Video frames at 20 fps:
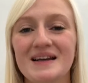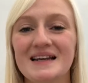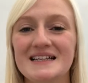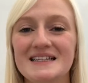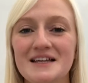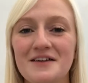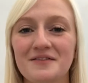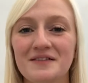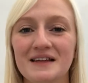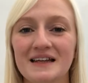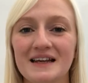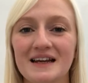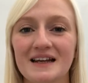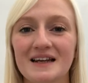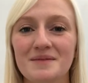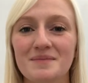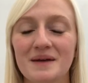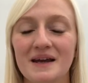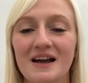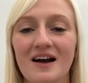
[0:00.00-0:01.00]
and it's definitely going
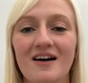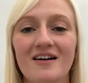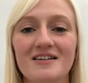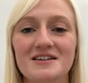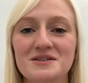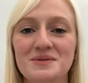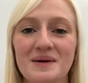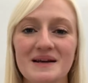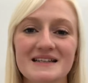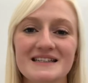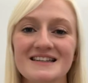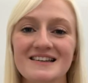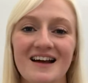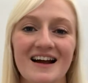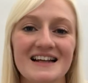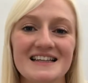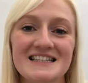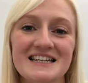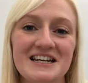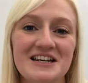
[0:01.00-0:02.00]
to be our
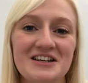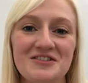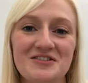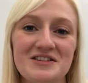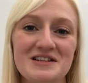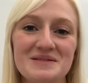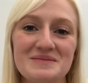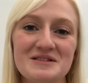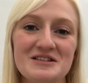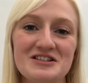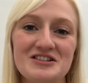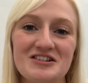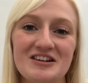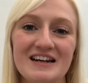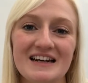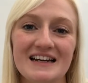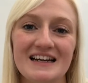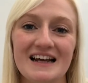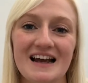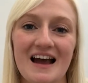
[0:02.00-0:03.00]
2019 Christmas
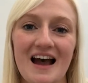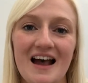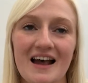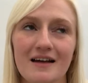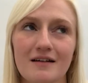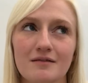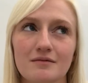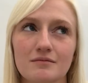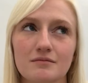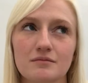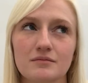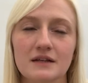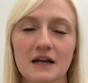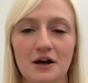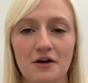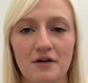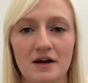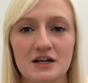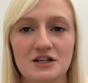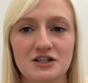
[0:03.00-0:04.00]
tree
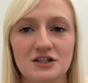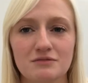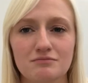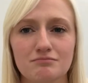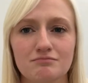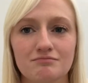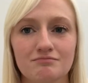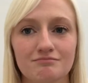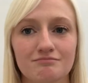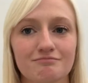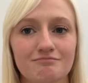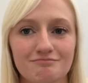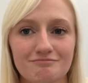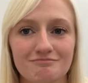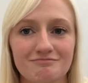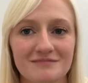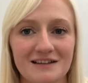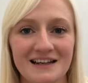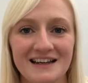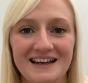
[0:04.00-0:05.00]
decoration.
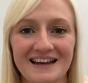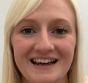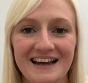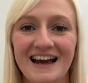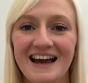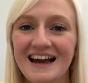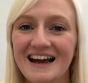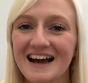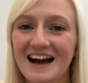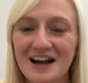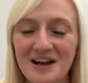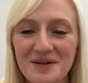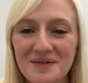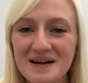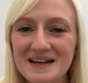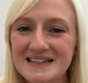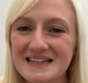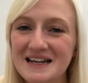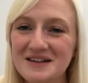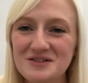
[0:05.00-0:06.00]

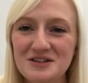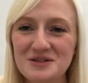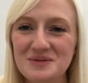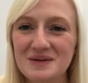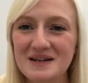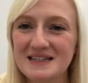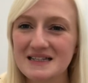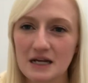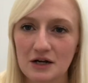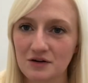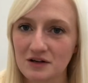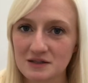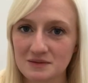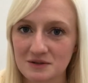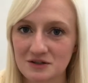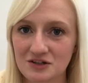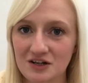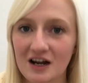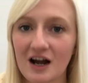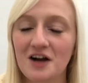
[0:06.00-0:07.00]
I just want to say
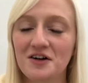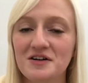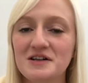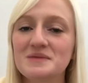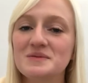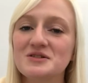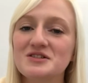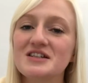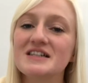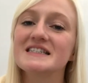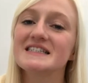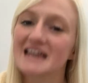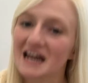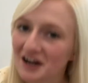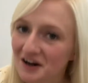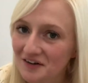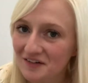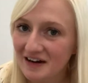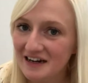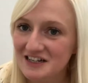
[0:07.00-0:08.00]
Christmas tree, our Christmas tree
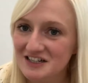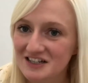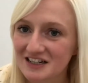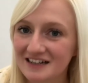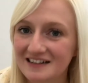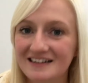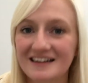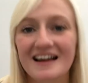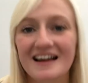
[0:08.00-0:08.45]
decoration.